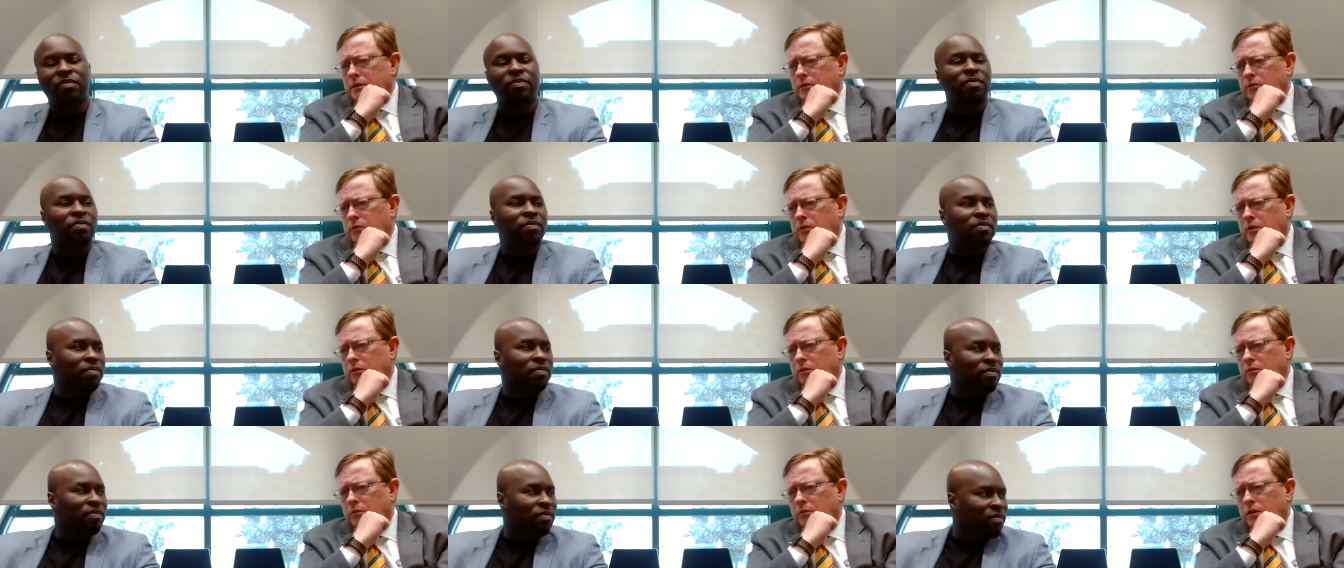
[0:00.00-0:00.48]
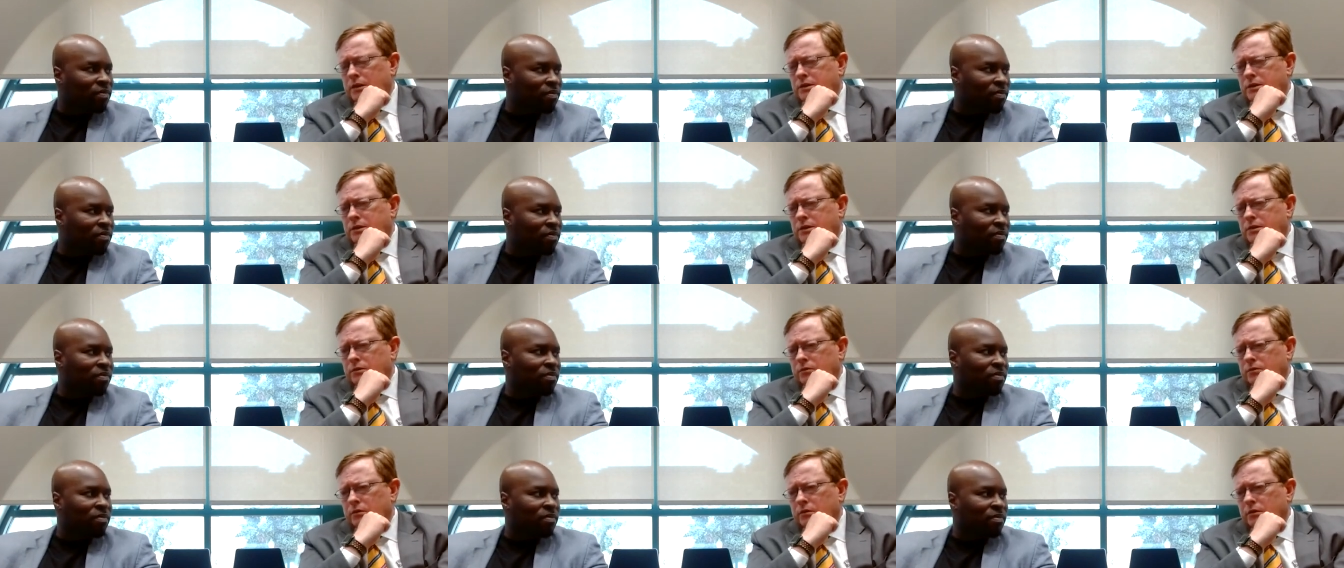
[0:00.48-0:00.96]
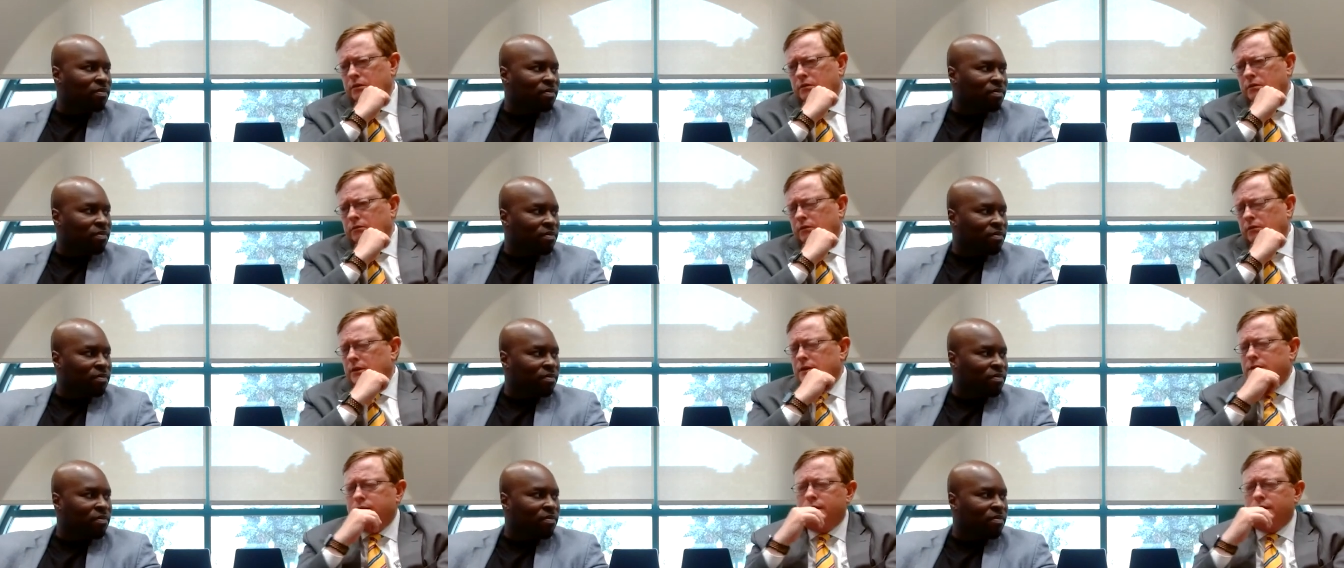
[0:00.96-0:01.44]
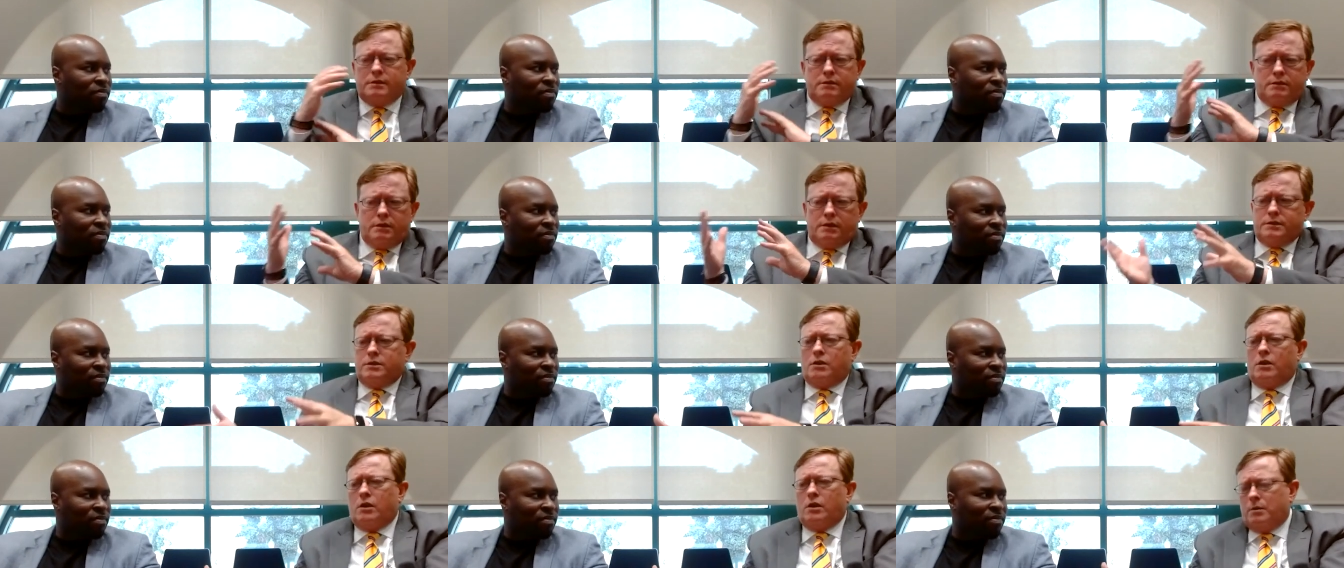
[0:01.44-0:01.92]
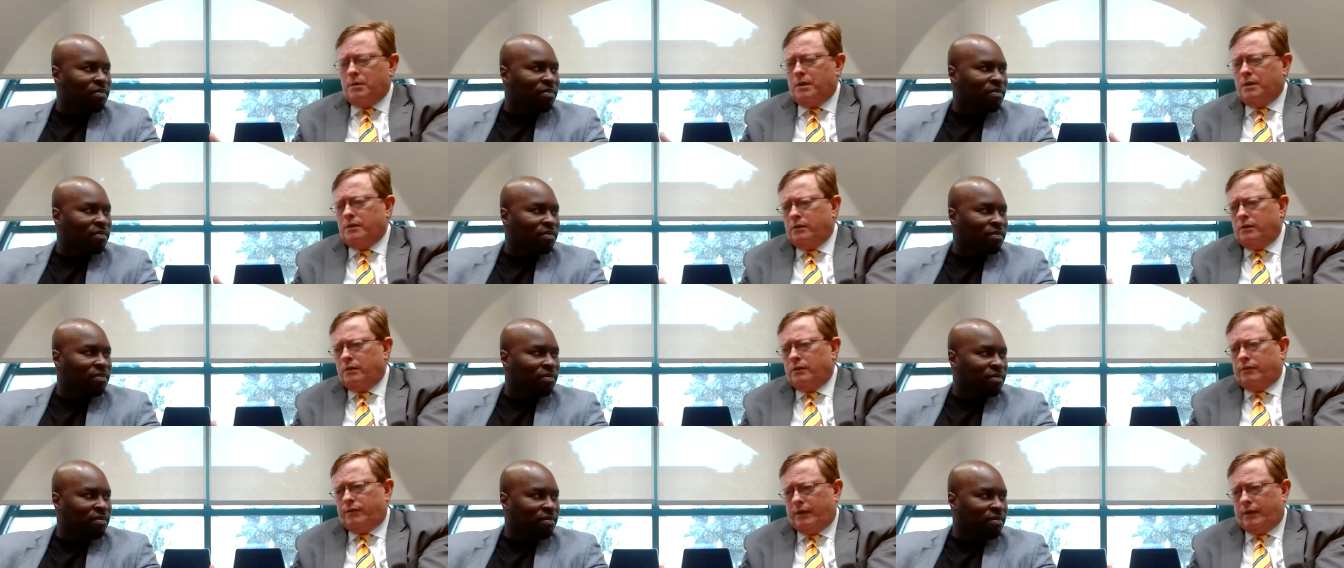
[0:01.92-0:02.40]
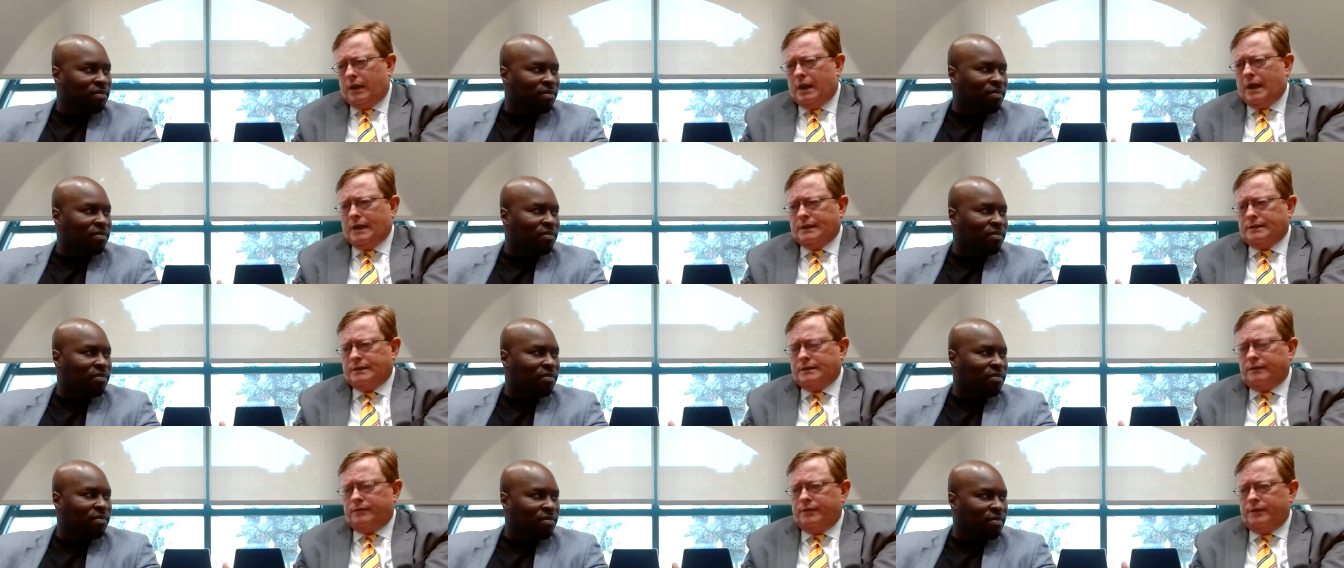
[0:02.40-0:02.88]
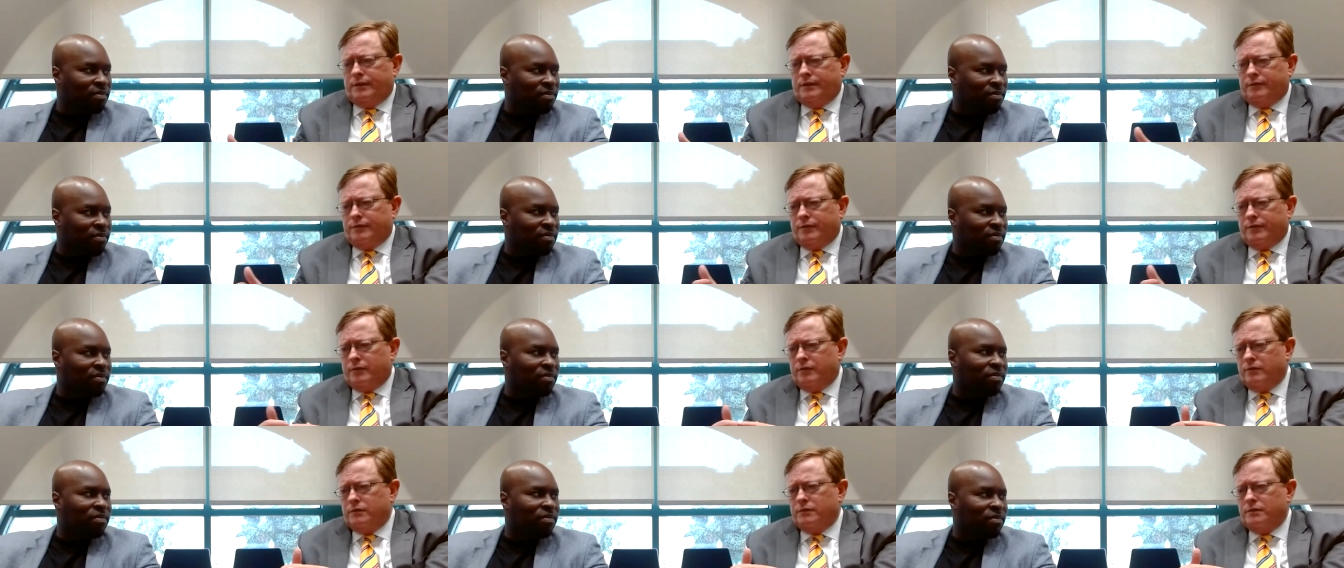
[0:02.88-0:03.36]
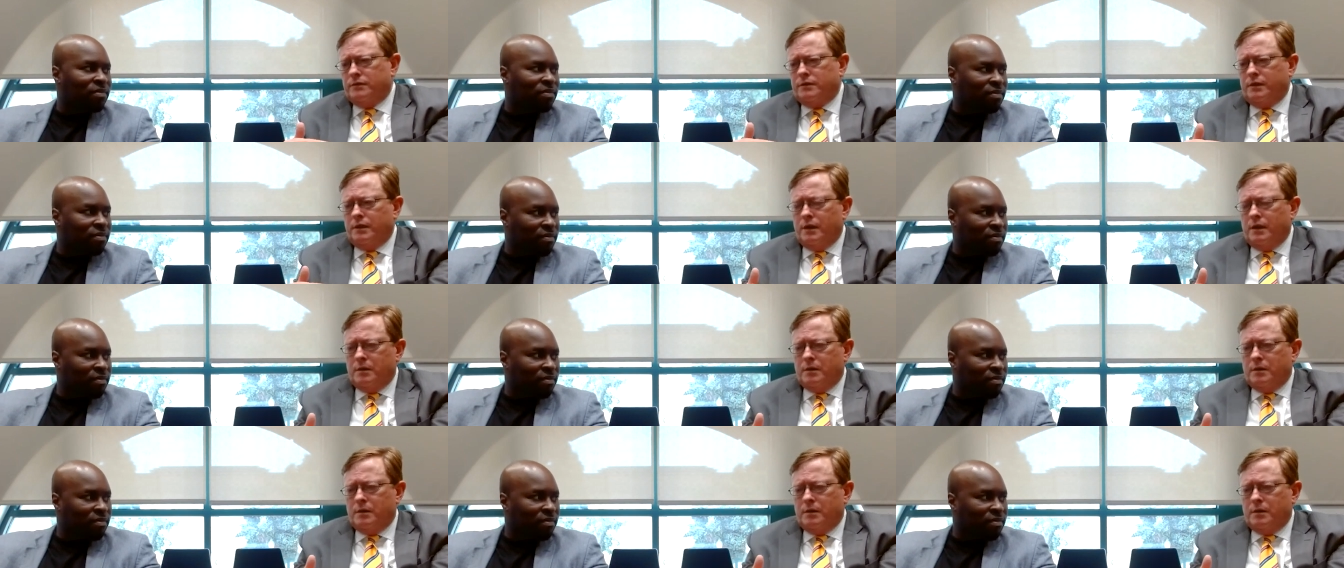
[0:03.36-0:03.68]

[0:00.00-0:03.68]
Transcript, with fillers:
Speaker 1: What, what's your let's let's talk about your philosophy first,